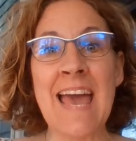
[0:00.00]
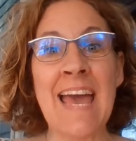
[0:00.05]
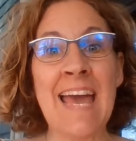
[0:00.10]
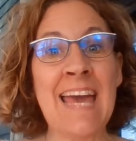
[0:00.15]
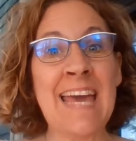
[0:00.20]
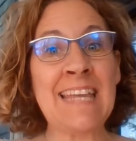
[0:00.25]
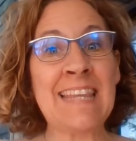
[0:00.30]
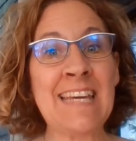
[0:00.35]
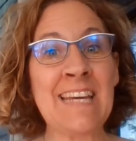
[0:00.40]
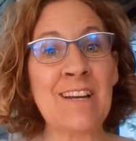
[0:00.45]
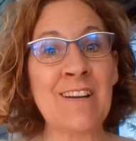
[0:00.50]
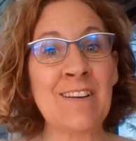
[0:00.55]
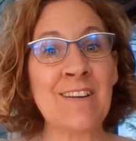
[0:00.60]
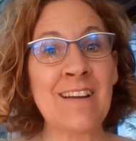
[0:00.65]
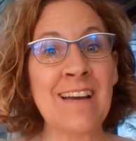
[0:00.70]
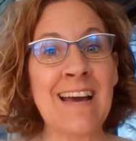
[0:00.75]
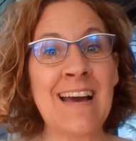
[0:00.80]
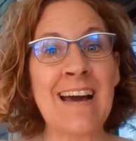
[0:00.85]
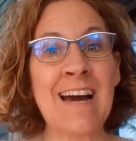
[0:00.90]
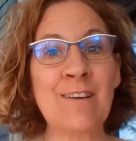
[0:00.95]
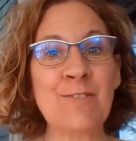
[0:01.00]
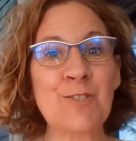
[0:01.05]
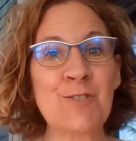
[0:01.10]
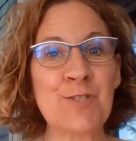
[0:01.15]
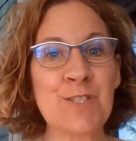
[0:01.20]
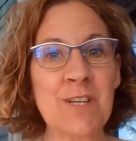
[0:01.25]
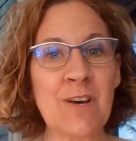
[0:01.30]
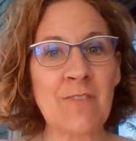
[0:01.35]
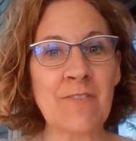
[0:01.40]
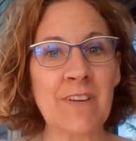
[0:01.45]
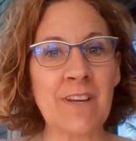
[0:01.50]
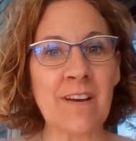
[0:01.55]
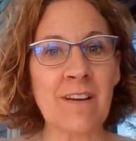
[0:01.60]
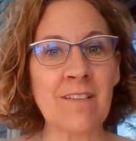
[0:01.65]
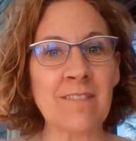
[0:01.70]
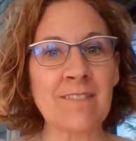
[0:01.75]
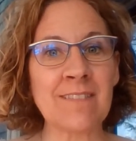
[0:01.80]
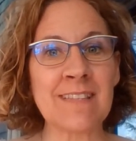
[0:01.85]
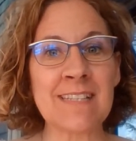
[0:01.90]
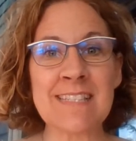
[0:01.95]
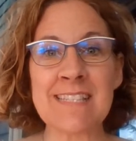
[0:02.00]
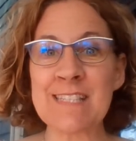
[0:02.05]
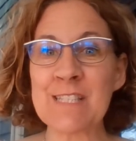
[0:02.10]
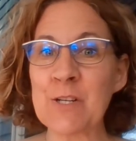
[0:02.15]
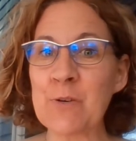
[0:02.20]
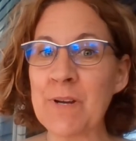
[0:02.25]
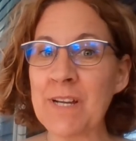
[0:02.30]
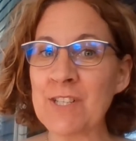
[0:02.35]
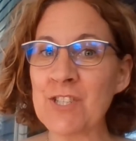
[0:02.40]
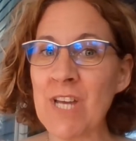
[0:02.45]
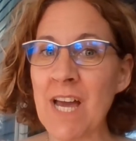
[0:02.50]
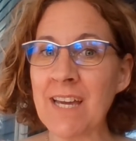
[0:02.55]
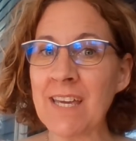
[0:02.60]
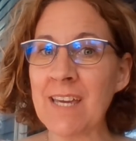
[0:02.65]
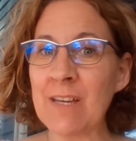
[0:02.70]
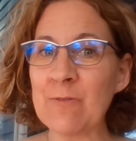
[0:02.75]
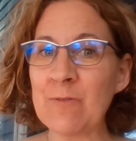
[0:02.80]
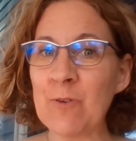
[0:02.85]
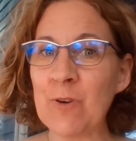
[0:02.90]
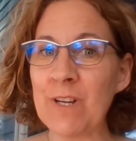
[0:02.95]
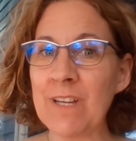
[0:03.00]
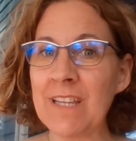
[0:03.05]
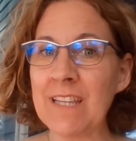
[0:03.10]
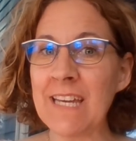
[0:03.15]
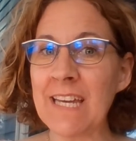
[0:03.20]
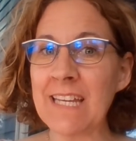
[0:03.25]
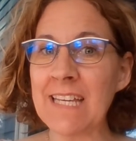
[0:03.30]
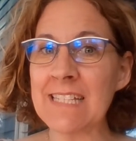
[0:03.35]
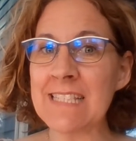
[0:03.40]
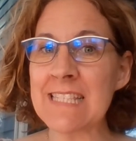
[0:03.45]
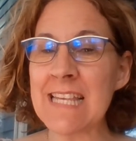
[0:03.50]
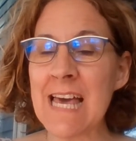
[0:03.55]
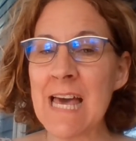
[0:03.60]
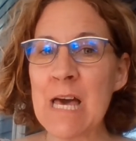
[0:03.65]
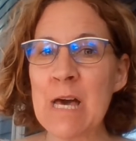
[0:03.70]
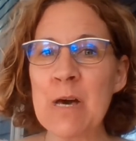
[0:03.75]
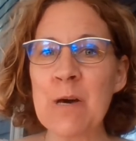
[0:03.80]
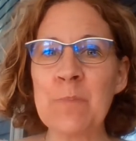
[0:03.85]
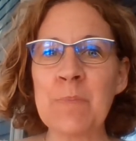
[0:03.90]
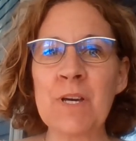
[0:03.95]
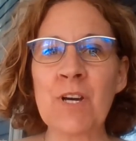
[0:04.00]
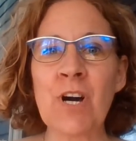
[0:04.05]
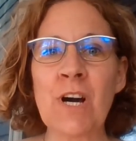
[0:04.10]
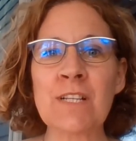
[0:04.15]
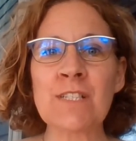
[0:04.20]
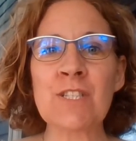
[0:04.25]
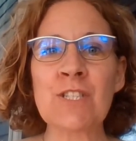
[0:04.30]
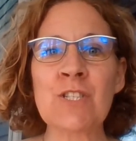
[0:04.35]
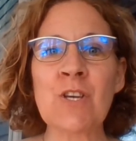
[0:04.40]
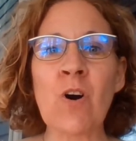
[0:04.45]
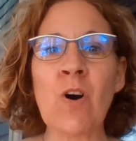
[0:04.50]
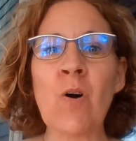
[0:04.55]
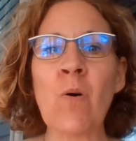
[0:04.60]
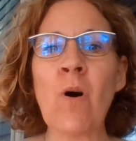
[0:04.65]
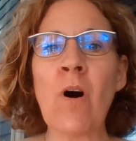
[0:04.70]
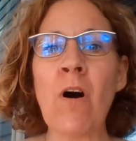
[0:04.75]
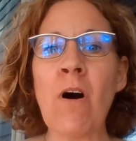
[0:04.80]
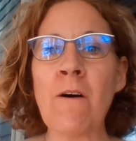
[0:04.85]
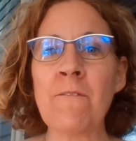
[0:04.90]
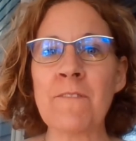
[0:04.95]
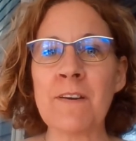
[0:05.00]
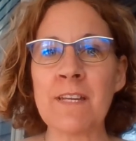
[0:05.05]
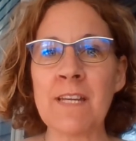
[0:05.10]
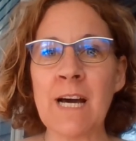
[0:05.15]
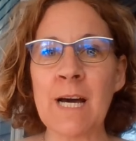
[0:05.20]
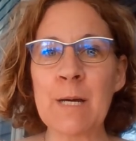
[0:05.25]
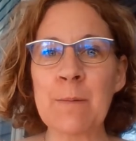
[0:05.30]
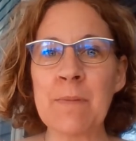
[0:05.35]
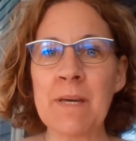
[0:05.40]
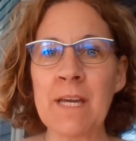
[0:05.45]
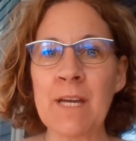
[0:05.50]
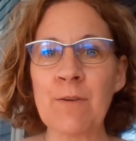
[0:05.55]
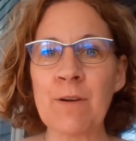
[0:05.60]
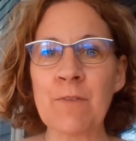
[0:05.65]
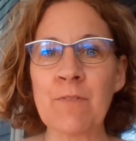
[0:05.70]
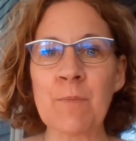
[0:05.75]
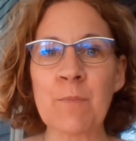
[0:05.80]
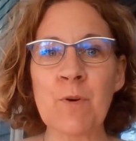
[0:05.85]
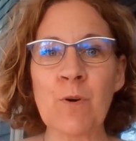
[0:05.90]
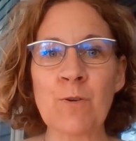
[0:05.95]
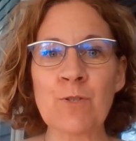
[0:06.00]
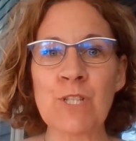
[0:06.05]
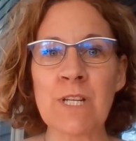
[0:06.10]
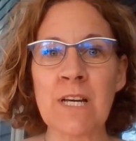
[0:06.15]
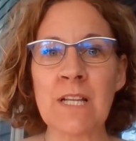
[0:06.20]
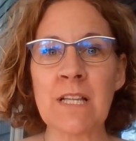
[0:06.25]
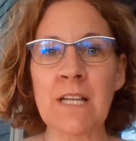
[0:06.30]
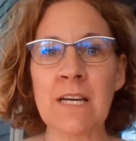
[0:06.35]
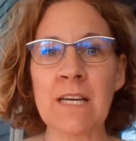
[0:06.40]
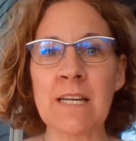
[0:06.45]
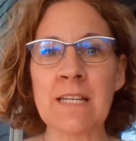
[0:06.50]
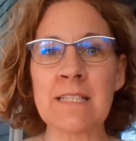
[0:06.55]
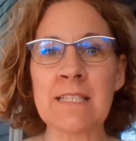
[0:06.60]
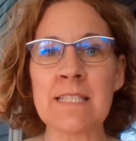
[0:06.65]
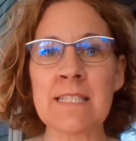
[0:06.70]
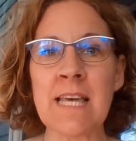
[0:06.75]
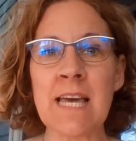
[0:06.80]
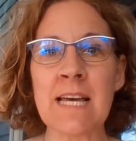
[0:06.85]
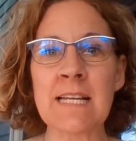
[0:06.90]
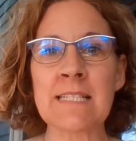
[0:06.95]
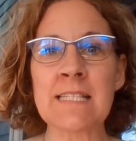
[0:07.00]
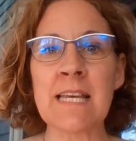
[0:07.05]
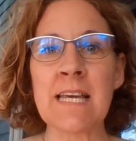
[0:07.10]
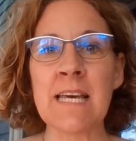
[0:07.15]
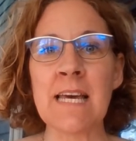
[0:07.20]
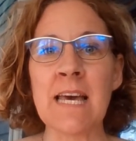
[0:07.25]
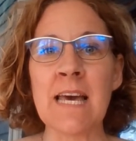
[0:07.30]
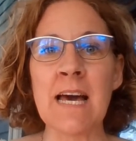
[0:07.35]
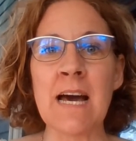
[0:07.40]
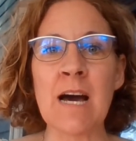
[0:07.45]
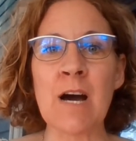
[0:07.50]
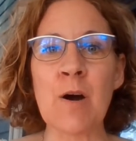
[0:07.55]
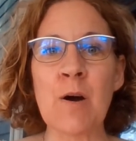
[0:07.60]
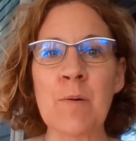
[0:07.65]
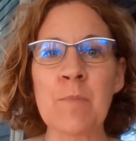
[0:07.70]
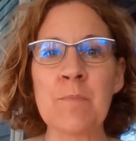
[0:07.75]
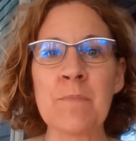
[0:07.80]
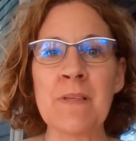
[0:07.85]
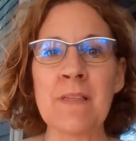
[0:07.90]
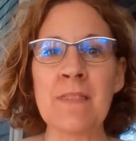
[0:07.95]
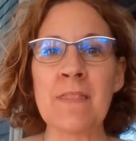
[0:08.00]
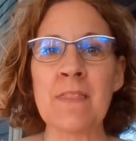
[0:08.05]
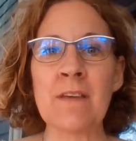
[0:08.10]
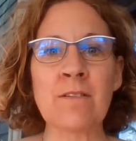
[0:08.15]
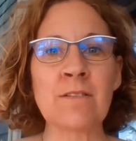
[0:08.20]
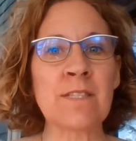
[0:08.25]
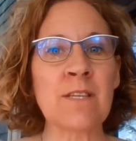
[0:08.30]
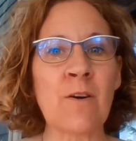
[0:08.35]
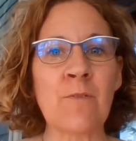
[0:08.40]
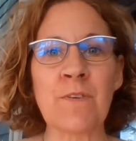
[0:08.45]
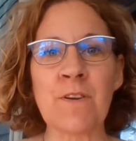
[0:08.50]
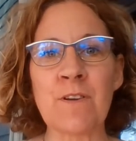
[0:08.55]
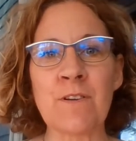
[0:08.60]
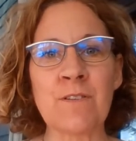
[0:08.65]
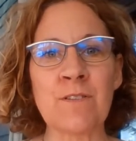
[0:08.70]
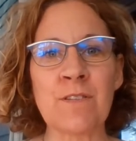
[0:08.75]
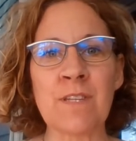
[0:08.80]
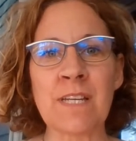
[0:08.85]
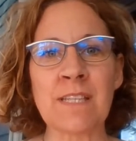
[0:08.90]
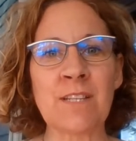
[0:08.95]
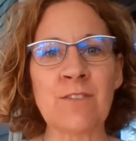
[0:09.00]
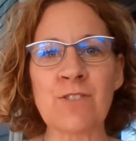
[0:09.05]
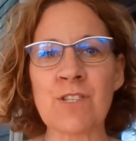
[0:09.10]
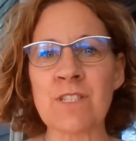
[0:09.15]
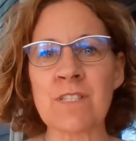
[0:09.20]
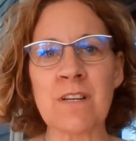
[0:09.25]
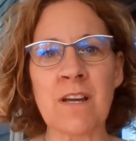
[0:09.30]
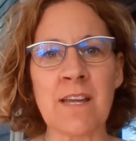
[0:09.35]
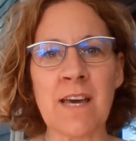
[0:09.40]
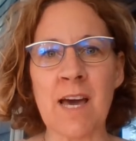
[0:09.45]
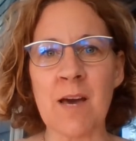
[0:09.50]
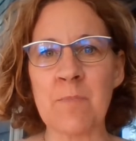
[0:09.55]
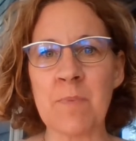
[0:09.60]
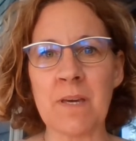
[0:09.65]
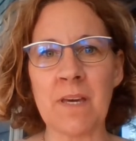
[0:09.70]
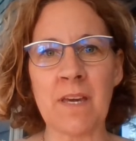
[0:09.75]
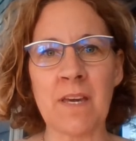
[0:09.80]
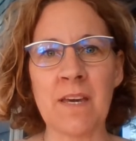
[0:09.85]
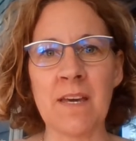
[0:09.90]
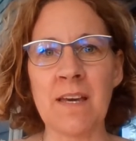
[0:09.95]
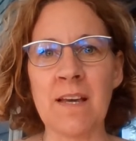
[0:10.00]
Hey there, how's your self-care? This is a quick check-in for you ladies because so often I'm hearing from coaching clients that their self-care, like they're just not happy.